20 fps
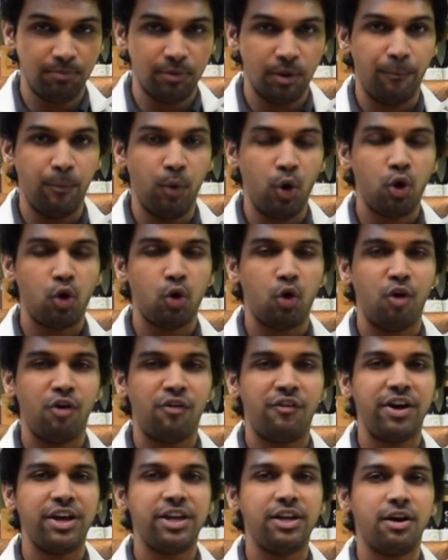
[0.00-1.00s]
the book
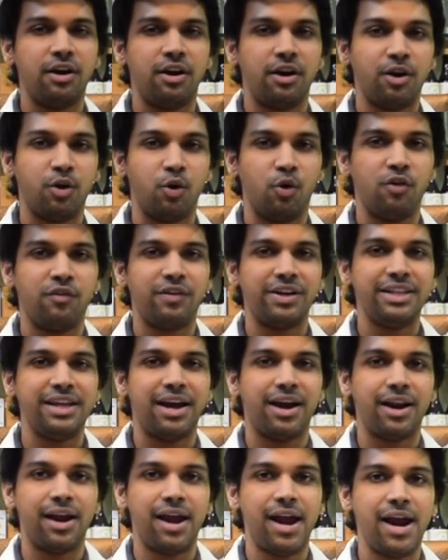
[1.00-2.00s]
over here, over
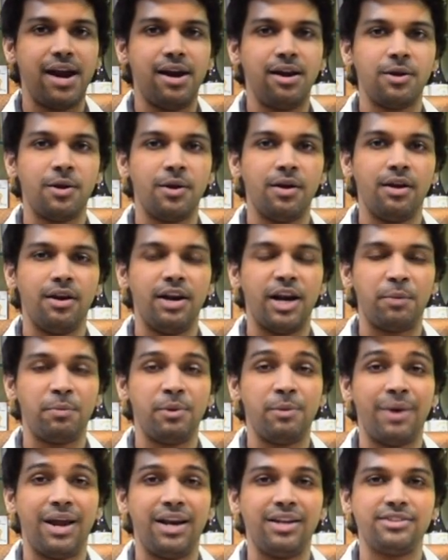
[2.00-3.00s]
their head. Let
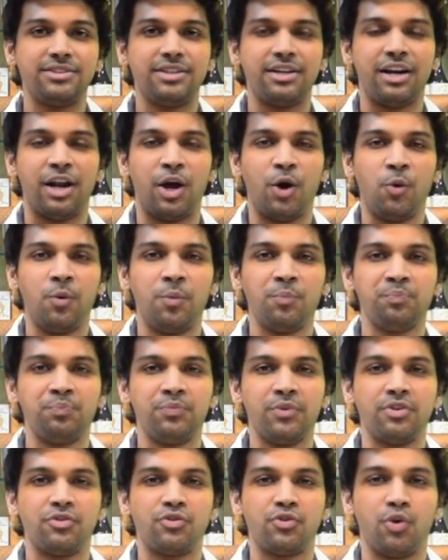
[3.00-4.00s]
me balance it now.
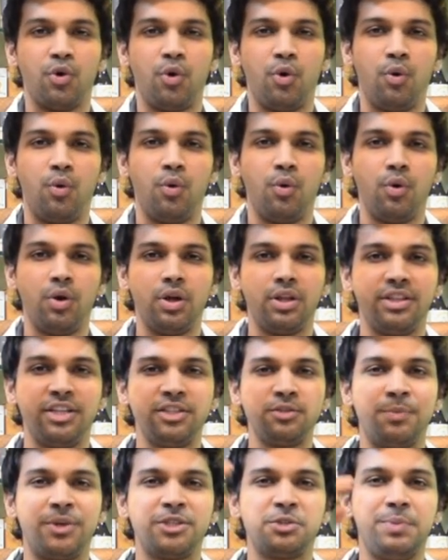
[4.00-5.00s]
So
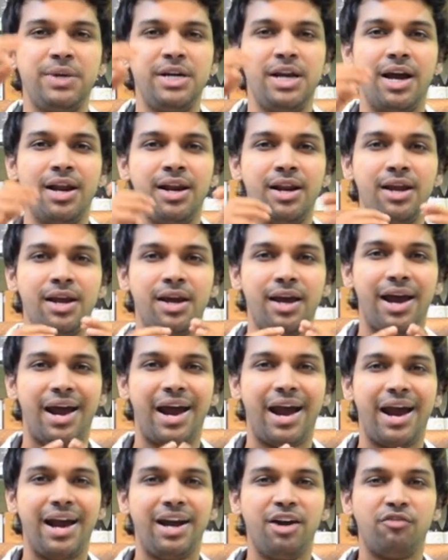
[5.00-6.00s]
this must be done,
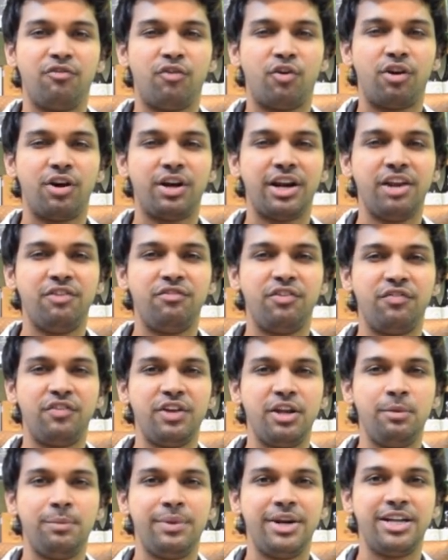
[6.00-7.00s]
and for
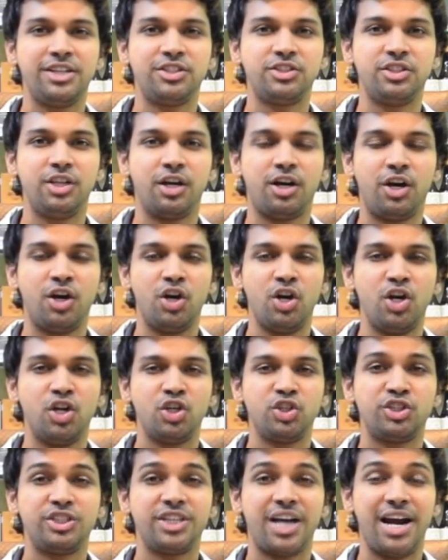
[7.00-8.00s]
10-15 minutes the
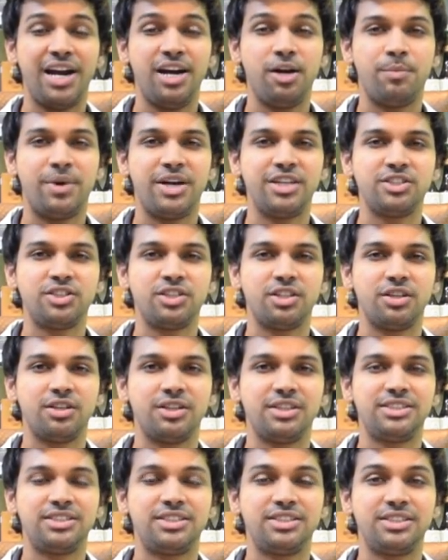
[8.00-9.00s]
child must
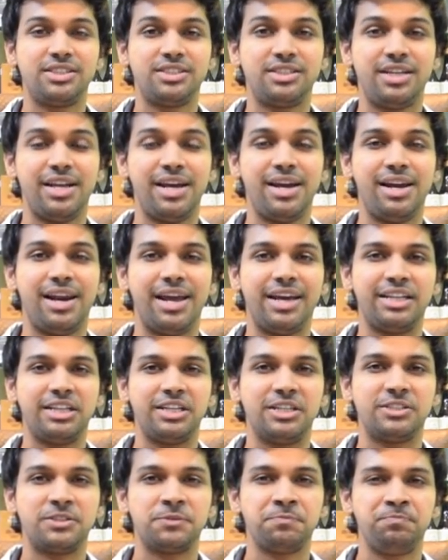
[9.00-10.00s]
stay like
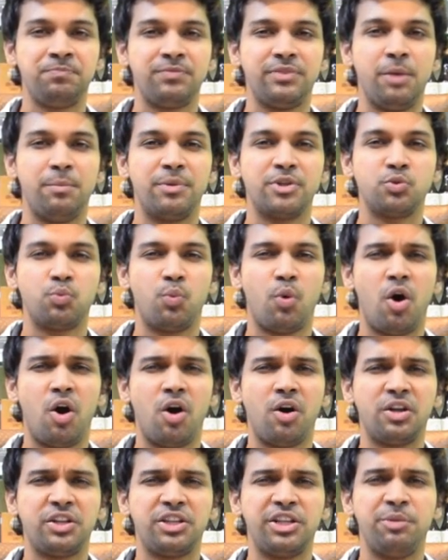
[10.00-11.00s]
this. They must
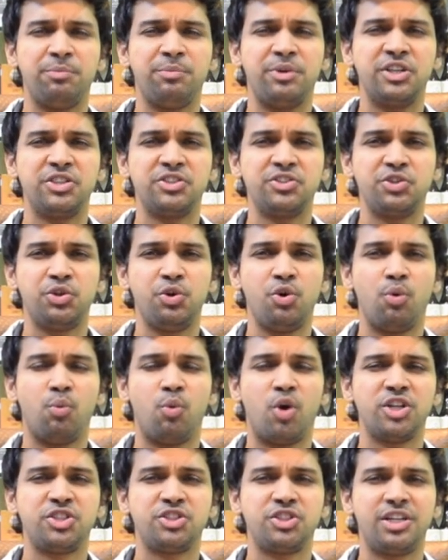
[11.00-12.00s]
walk, they must, you know,
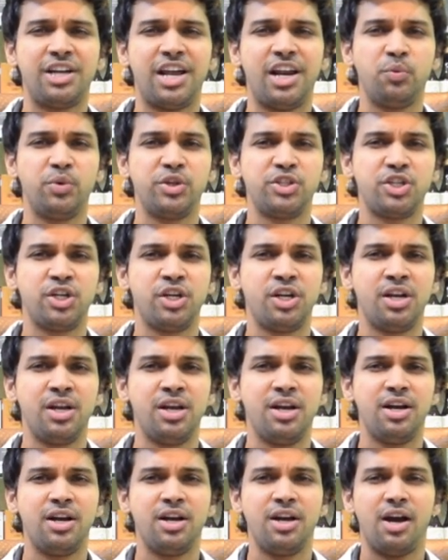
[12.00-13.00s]
watch the television,
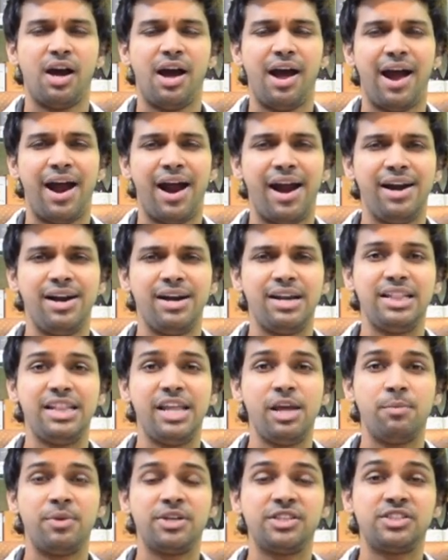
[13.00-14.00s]
and
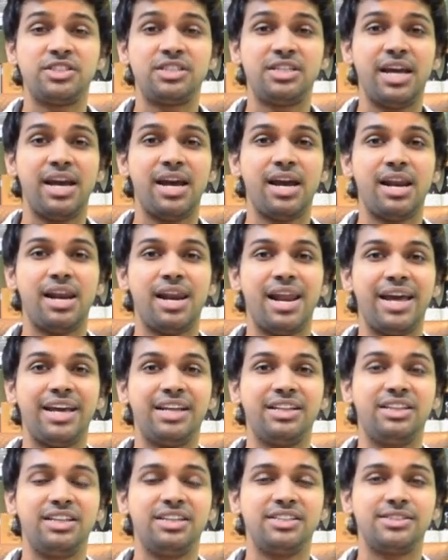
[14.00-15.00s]
they must stay
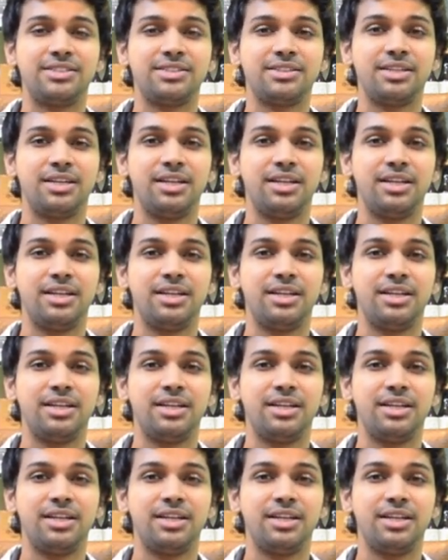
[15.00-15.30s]
like this.